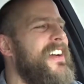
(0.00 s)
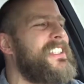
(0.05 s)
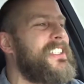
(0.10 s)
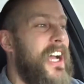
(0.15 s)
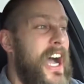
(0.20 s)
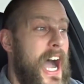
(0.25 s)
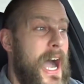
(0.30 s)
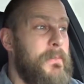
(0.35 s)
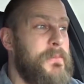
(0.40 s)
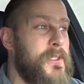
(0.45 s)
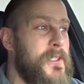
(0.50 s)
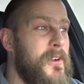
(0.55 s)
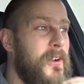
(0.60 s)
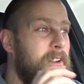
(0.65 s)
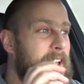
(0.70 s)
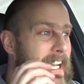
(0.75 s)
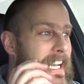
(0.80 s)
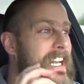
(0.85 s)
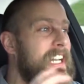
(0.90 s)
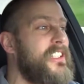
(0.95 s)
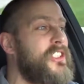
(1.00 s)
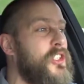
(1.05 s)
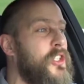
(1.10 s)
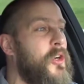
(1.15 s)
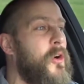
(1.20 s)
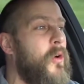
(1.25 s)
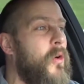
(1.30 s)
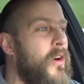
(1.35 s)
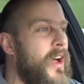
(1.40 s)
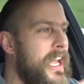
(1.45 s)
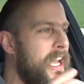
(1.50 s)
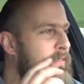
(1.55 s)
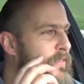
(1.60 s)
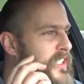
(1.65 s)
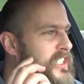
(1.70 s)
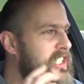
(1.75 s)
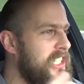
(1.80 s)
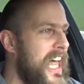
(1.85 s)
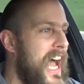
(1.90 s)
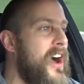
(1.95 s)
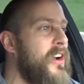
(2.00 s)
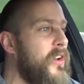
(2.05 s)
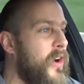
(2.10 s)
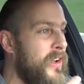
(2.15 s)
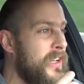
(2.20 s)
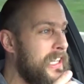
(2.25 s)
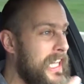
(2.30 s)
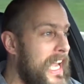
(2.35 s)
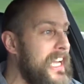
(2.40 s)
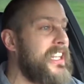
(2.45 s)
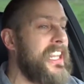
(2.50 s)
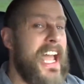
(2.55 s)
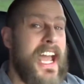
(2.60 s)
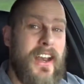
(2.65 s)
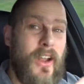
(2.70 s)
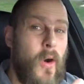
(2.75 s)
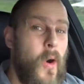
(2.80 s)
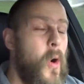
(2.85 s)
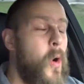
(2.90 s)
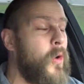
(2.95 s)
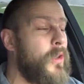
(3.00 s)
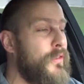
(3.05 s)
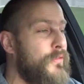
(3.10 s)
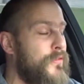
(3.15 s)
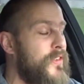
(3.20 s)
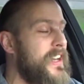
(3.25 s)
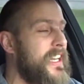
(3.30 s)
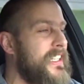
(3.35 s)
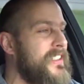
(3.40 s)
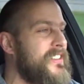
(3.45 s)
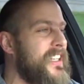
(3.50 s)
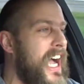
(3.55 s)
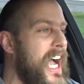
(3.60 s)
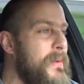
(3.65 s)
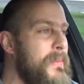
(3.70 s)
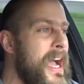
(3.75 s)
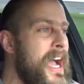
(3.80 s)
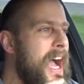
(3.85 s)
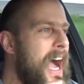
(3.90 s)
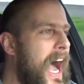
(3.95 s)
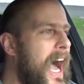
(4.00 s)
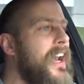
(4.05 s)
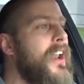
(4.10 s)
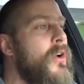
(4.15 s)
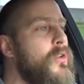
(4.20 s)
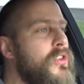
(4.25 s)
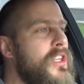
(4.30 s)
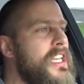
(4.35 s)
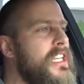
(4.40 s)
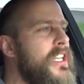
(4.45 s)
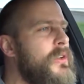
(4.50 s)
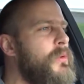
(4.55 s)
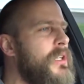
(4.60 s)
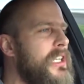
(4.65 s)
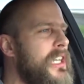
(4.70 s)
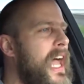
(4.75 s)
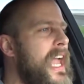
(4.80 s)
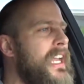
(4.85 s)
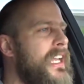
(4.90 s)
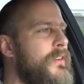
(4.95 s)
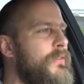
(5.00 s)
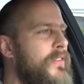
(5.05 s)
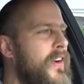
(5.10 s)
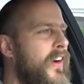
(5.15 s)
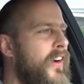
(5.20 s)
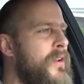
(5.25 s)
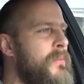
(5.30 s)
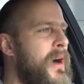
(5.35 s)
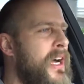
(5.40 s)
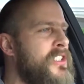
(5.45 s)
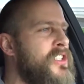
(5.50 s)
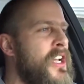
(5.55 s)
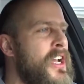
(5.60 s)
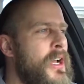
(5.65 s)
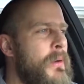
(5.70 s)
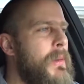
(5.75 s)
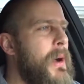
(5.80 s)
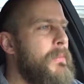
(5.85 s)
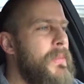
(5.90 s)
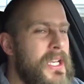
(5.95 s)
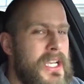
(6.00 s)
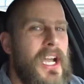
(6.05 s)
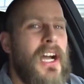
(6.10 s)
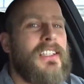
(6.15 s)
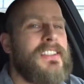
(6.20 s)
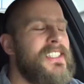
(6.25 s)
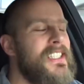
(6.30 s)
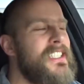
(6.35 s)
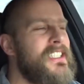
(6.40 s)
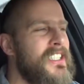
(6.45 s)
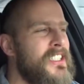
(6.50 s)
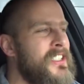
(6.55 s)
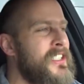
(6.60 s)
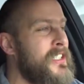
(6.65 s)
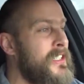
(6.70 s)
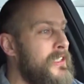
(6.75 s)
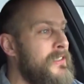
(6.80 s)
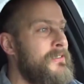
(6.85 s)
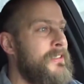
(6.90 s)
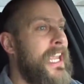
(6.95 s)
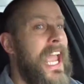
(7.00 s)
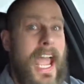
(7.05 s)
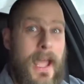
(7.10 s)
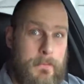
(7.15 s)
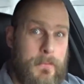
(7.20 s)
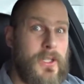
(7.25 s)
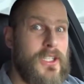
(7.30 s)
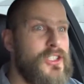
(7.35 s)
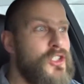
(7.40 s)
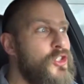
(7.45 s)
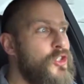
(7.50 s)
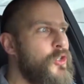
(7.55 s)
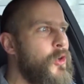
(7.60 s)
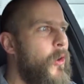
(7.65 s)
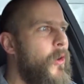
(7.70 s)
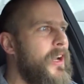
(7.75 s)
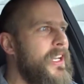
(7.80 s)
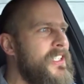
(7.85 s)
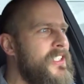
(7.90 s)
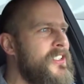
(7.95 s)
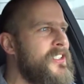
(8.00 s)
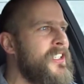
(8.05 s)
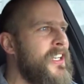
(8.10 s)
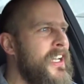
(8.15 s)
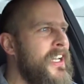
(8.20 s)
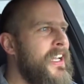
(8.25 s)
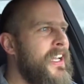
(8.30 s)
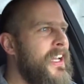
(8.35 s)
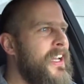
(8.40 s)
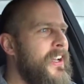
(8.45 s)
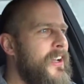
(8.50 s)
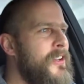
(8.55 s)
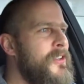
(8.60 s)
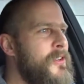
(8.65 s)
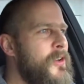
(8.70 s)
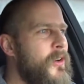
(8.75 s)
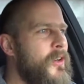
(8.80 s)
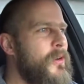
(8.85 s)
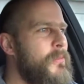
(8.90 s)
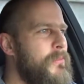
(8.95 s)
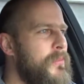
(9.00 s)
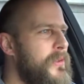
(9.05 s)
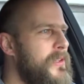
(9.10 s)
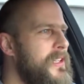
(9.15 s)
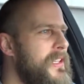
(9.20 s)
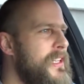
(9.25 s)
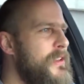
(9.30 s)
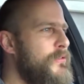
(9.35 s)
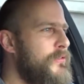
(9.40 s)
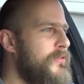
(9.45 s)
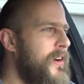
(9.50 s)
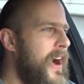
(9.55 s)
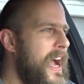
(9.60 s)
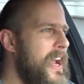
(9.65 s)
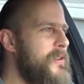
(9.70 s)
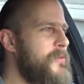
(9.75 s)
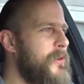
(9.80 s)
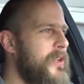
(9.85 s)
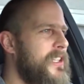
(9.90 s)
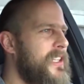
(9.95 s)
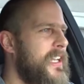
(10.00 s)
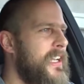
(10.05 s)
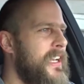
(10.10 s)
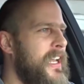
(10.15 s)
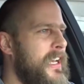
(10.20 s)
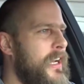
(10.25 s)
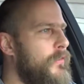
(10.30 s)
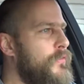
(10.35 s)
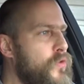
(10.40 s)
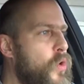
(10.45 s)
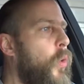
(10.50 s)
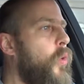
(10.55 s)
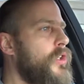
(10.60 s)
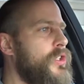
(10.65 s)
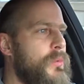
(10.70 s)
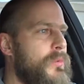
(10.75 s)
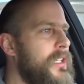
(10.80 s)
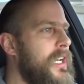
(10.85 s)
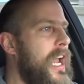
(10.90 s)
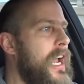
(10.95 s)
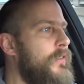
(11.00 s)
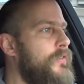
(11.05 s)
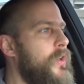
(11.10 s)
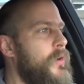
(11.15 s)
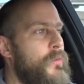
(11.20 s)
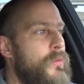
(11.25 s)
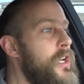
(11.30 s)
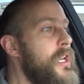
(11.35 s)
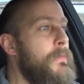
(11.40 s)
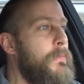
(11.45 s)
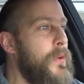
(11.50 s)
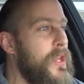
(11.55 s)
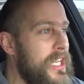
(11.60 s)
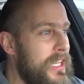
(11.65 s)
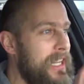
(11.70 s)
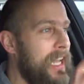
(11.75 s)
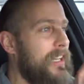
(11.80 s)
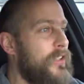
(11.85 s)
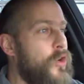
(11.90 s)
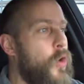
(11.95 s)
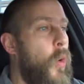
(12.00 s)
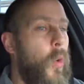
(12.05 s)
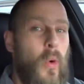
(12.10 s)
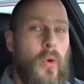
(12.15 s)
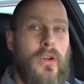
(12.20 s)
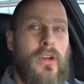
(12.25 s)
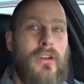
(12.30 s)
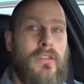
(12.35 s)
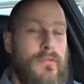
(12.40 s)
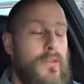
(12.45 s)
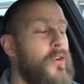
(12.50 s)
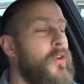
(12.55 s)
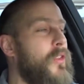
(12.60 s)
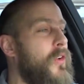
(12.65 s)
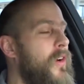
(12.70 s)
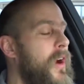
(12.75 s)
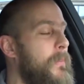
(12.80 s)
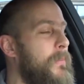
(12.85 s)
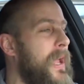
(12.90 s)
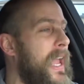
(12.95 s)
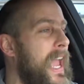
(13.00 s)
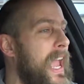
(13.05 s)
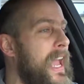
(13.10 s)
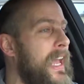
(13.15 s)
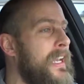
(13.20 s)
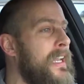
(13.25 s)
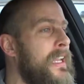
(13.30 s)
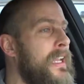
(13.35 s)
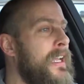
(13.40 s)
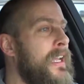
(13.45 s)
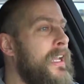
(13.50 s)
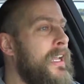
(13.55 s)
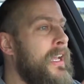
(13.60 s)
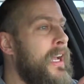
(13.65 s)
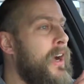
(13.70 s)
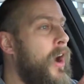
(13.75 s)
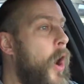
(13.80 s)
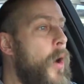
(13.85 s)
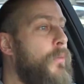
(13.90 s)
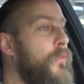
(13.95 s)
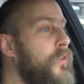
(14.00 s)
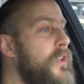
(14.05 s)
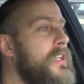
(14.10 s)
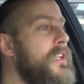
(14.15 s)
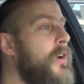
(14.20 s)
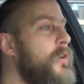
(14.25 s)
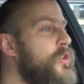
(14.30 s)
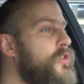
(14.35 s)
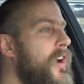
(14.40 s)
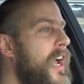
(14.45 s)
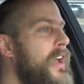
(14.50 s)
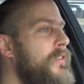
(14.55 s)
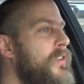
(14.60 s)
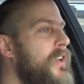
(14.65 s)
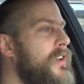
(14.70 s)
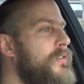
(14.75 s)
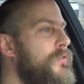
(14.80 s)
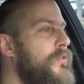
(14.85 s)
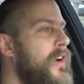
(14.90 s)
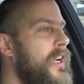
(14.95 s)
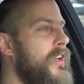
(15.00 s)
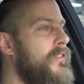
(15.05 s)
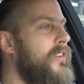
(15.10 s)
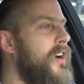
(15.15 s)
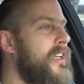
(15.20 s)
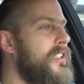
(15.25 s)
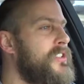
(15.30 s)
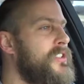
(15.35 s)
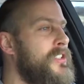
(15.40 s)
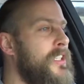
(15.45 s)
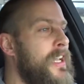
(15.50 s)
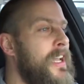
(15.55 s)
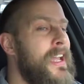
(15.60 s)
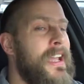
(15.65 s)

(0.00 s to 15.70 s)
it's optional and it's cool. If it's loud like that all the freaking time, I don't think you would like it very much. But because this is a captain's choice, you're completely fine with it. And of course, we're gonna have to repeat that corner further up ahead. Hopefully no traffic in front of us.